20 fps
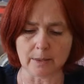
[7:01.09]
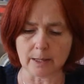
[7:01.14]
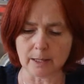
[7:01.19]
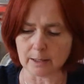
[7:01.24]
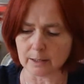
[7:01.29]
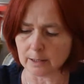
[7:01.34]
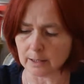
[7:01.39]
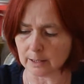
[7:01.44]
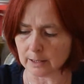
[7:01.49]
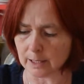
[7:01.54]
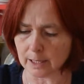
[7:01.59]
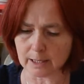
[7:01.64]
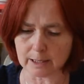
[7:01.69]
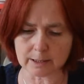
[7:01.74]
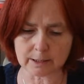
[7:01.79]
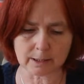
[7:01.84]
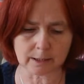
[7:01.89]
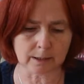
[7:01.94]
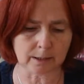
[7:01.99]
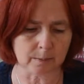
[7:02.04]
then the
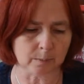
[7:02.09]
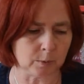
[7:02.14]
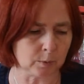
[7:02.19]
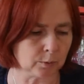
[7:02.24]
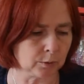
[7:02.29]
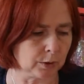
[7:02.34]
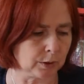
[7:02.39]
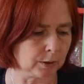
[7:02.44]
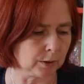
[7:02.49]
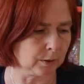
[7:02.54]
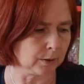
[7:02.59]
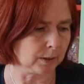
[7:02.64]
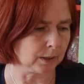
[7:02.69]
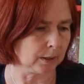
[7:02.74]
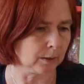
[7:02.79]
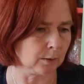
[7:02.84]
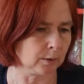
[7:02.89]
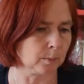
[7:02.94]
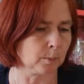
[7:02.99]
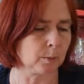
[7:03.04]
last thing I'm going to do is
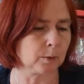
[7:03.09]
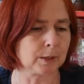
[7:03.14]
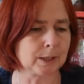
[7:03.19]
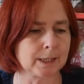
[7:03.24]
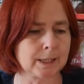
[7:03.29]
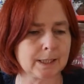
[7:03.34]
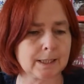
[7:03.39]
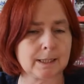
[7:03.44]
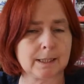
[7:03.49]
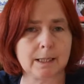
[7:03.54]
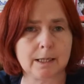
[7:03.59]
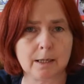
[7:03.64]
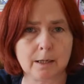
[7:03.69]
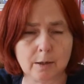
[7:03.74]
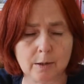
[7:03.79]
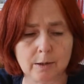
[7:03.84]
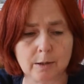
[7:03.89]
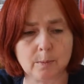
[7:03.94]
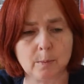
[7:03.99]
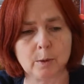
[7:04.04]
I'm going to put a stick
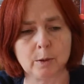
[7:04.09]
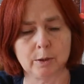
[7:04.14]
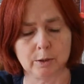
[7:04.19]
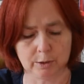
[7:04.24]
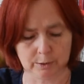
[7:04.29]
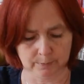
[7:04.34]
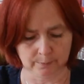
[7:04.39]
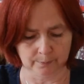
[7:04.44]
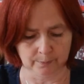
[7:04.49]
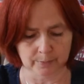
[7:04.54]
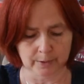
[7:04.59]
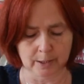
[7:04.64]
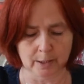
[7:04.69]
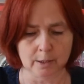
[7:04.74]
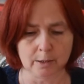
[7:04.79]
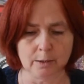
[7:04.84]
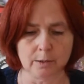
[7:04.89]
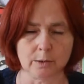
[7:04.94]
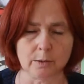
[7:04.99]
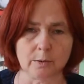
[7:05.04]
on the bird.
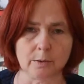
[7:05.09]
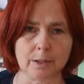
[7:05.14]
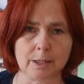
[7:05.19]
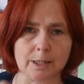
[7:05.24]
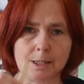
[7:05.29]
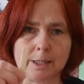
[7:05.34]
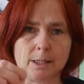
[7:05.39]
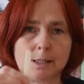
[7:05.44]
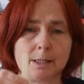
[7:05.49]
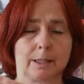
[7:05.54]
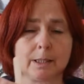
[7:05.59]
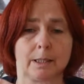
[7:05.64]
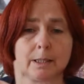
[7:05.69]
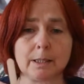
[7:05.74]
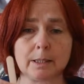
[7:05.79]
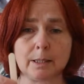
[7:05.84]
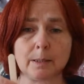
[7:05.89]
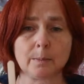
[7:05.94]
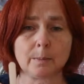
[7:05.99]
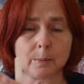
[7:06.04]
So this is the
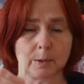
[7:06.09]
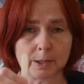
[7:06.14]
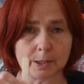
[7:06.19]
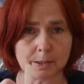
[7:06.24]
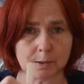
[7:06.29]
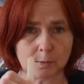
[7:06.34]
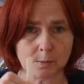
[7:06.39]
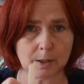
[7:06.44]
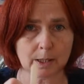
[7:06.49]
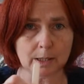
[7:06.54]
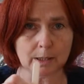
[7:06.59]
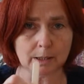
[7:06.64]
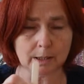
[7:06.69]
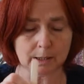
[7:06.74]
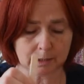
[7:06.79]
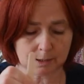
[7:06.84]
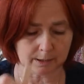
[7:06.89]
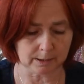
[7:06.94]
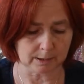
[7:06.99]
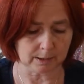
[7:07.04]
simplest way.
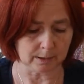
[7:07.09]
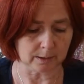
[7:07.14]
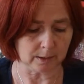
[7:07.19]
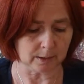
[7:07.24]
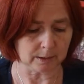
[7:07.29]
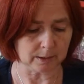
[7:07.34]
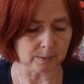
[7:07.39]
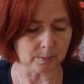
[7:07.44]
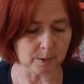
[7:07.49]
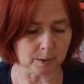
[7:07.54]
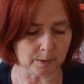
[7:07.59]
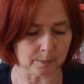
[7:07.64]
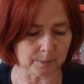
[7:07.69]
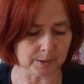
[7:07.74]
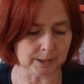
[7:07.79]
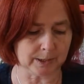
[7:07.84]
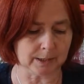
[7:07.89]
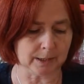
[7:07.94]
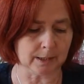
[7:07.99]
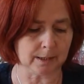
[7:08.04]
This is a lollipop
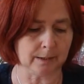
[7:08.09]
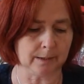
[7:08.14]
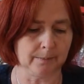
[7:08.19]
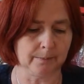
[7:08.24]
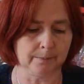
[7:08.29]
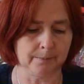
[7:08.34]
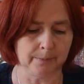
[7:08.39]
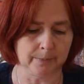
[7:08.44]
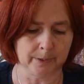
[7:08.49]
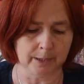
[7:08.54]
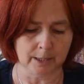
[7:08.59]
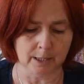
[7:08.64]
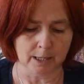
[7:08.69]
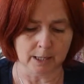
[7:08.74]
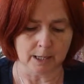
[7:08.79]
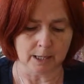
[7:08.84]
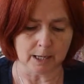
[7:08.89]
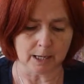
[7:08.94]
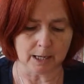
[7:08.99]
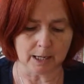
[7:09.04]
stick.
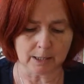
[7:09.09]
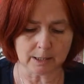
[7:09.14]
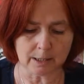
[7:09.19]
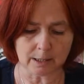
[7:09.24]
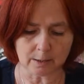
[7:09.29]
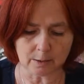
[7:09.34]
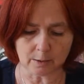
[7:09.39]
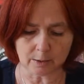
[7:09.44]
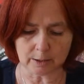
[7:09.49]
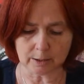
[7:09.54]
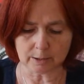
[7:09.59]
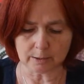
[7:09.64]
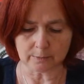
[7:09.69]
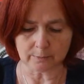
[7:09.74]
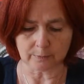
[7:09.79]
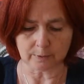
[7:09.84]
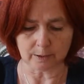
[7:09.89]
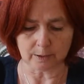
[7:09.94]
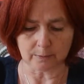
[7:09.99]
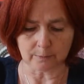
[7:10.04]
Any kind
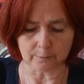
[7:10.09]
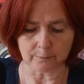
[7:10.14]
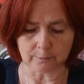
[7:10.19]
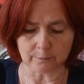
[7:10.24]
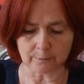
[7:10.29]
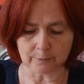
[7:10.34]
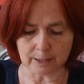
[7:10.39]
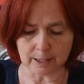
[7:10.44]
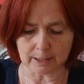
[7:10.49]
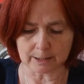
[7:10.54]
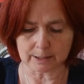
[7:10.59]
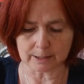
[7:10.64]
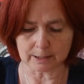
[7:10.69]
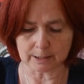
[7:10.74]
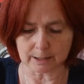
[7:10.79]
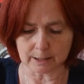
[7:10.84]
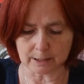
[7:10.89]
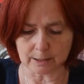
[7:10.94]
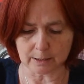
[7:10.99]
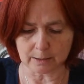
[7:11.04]
of a flat
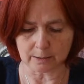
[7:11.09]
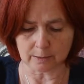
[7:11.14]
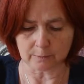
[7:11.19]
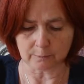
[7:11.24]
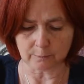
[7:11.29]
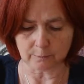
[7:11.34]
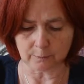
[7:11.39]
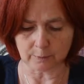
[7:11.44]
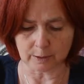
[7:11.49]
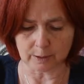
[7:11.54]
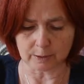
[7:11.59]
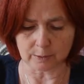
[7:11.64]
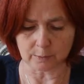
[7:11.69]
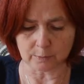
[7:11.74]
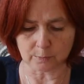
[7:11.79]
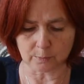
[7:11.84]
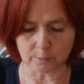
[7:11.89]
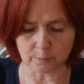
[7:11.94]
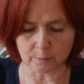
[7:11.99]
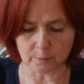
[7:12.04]
stick you can find
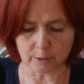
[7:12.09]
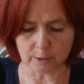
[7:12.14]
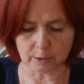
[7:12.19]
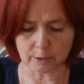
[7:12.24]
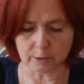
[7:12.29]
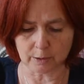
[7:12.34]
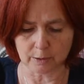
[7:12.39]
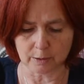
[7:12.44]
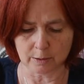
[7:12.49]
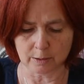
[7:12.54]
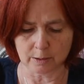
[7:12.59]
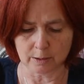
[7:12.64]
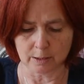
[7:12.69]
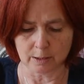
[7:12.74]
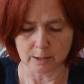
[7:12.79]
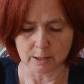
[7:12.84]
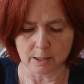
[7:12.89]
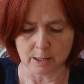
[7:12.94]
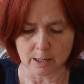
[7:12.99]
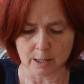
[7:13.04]
will work.
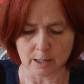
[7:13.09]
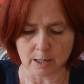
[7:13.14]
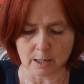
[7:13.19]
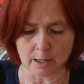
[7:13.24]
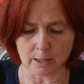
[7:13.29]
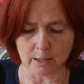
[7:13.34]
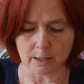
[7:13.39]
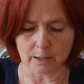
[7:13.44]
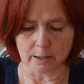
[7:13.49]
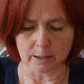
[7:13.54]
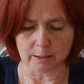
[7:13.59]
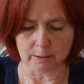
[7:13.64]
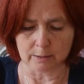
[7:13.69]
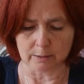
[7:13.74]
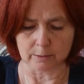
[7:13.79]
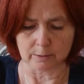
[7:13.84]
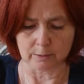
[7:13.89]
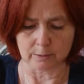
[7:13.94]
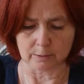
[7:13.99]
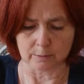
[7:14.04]

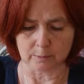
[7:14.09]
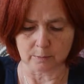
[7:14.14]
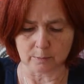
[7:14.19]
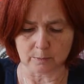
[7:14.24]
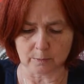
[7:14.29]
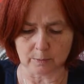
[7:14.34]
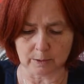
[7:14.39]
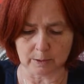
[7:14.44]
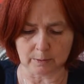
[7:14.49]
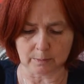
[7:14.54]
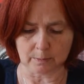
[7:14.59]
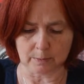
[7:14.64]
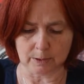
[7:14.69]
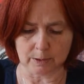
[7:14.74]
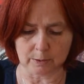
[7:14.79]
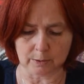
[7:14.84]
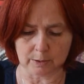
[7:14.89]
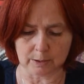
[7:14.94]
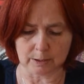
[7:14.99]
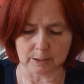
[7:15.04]
And let me
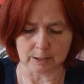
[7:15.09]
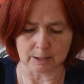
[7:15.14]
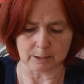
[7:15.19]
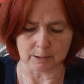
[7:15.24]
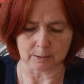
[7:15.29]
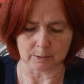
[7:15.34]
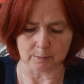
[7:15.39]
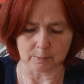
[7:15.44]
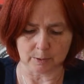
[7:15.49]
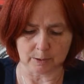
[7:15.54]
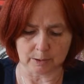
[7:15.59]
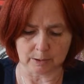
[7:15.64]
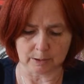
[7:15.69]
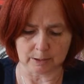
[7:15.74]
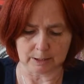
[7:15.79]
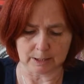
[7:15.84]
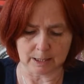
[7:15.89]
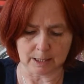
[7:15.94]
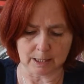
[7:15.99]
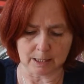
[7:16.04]
just get a bit of
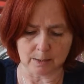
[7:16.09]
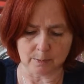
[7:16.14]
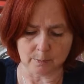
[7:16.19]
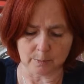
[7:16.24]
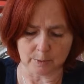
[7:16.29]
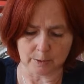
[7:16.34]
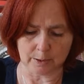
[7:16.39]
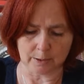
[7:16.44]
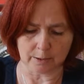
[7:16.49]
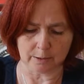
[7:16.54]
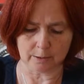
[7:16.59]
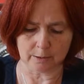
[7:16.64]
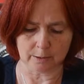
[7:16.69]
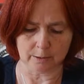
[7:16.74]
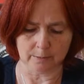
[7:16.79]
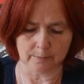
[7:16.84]
tape here.